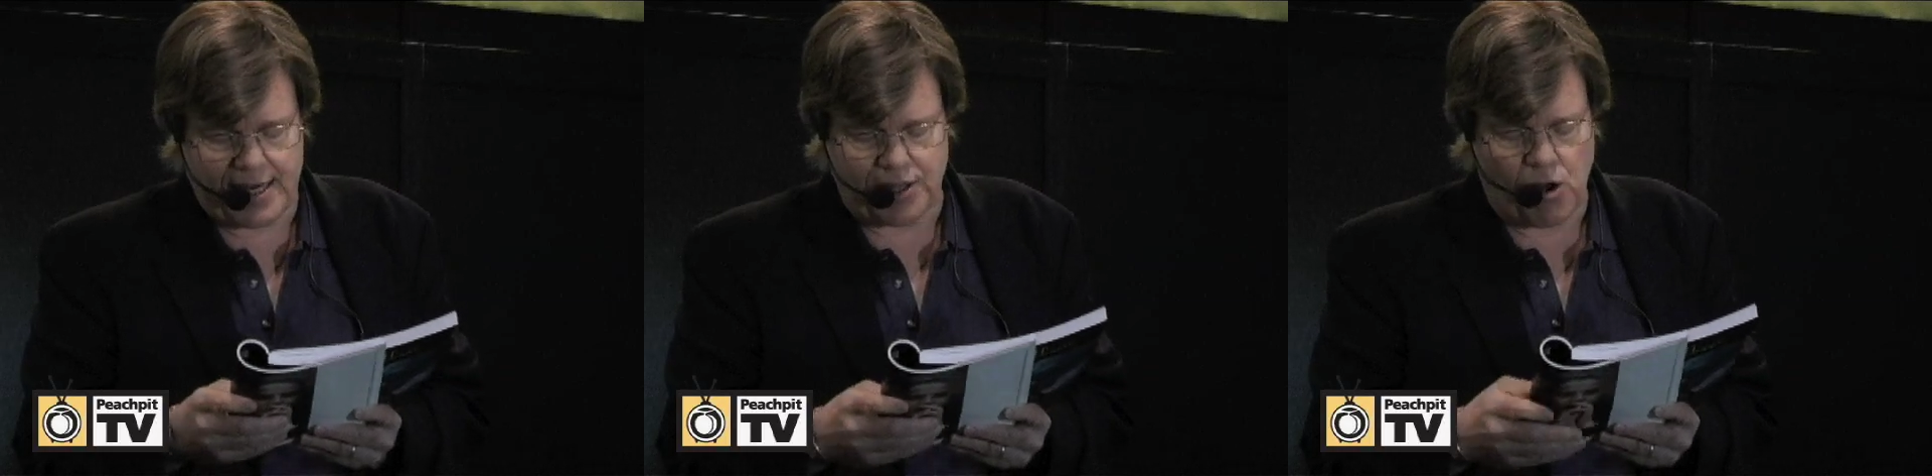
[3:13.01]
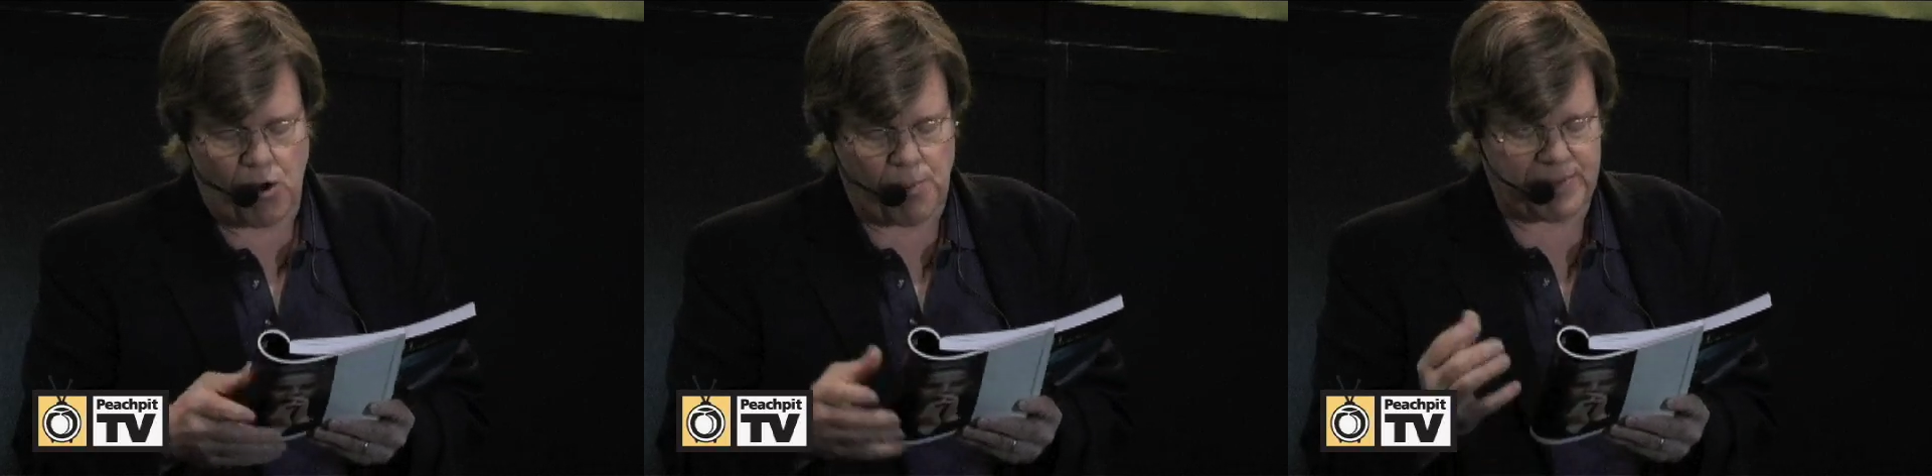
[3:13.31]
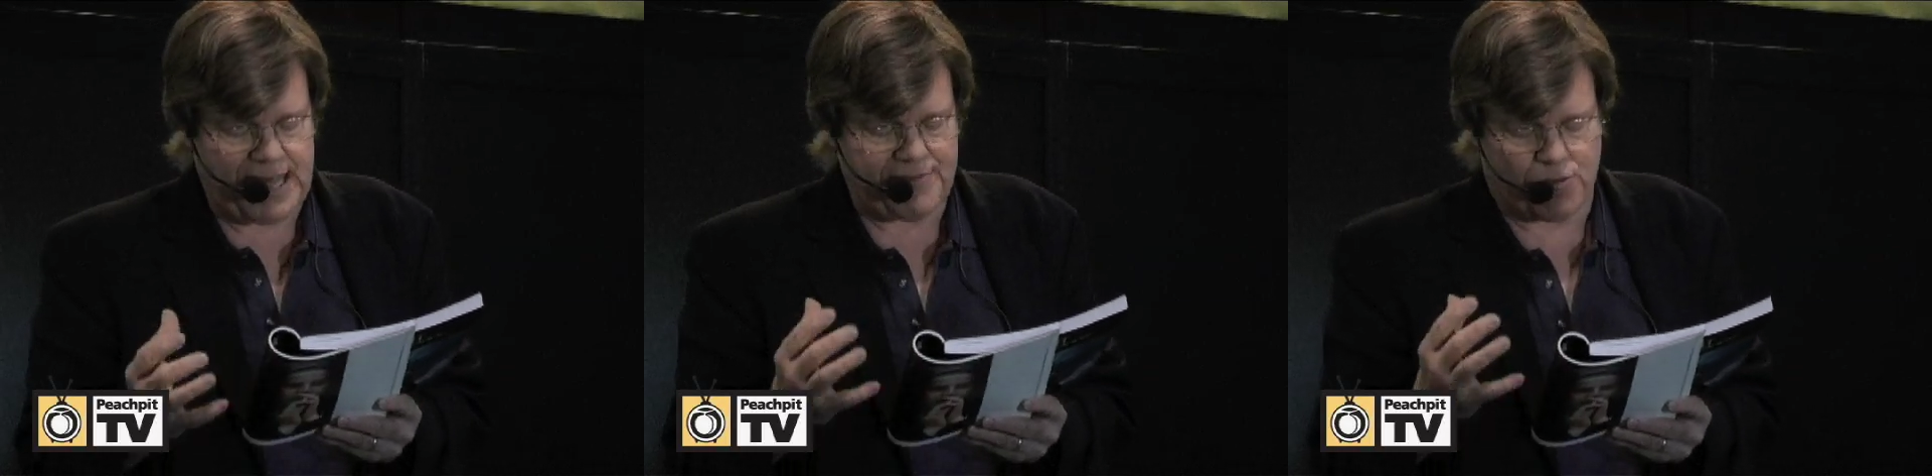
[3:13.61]
and the whole
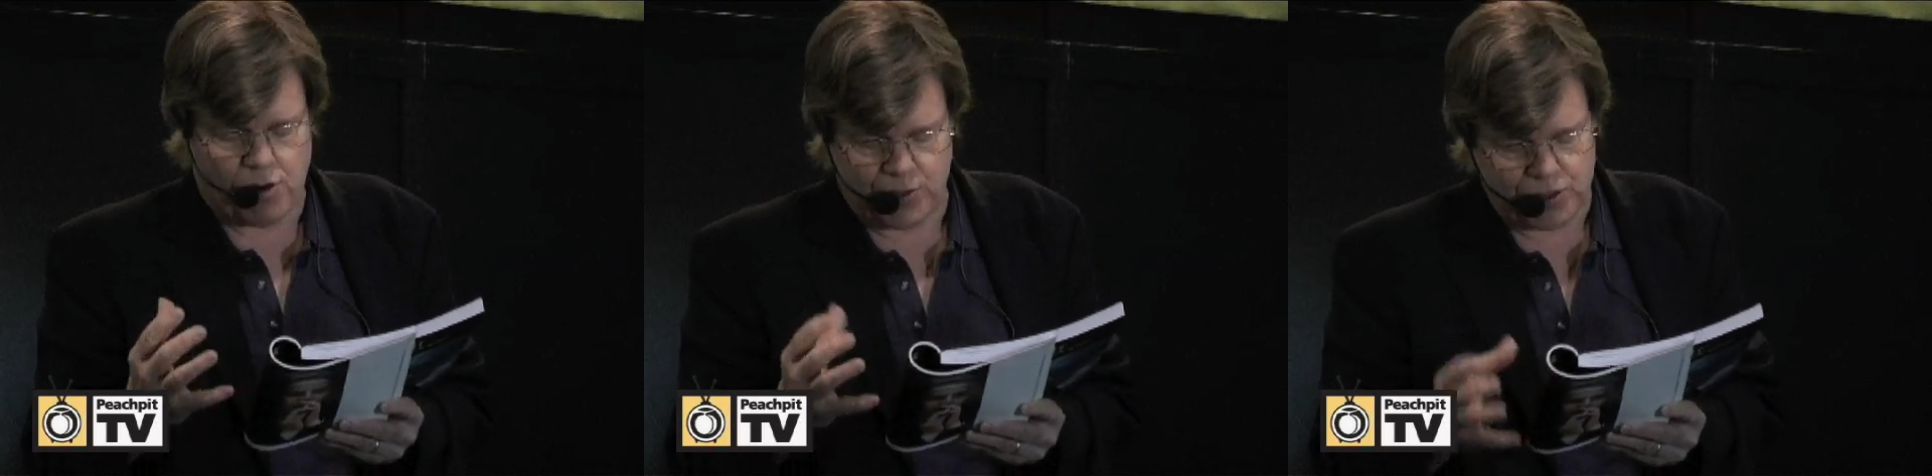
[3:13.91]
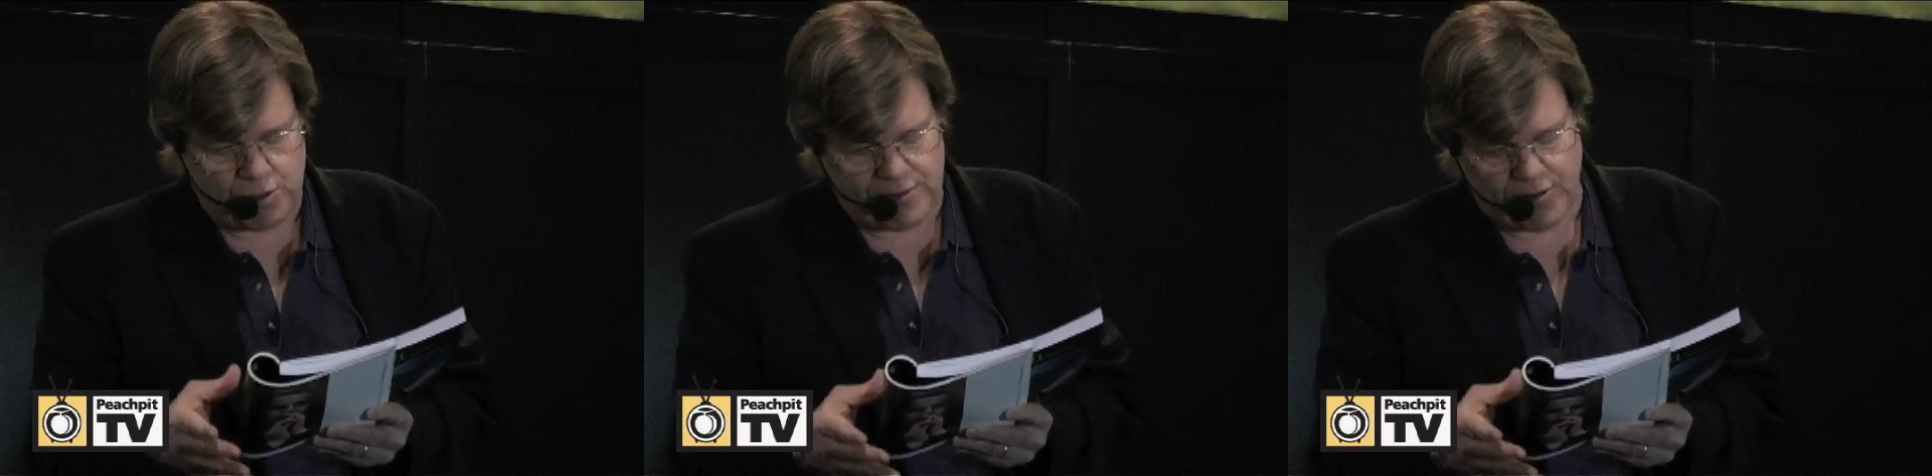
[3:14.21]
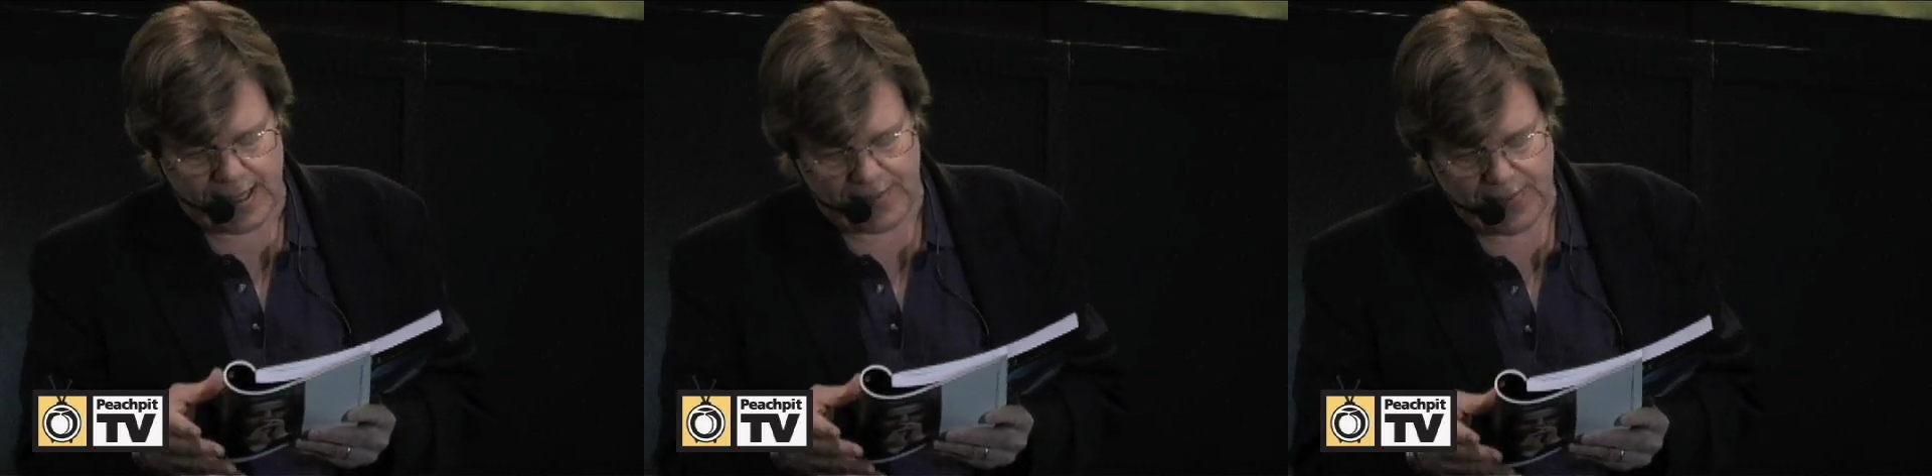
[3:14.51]
platform was
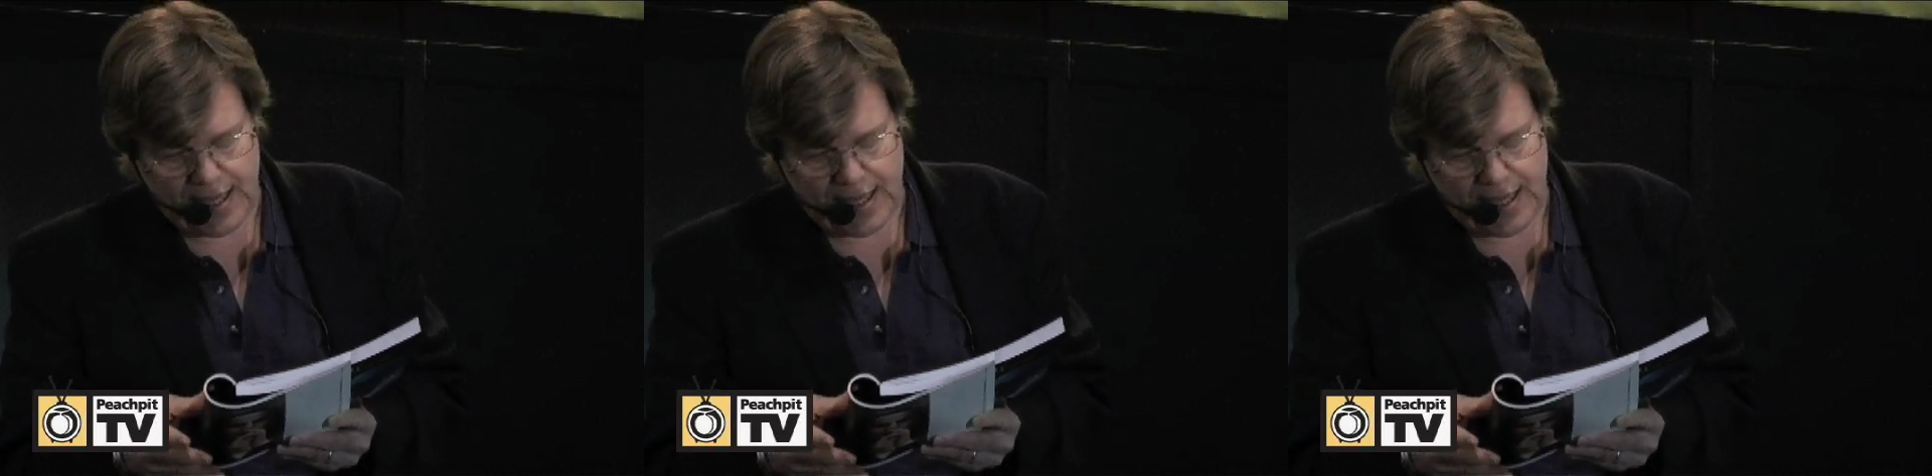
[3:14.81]
quivering.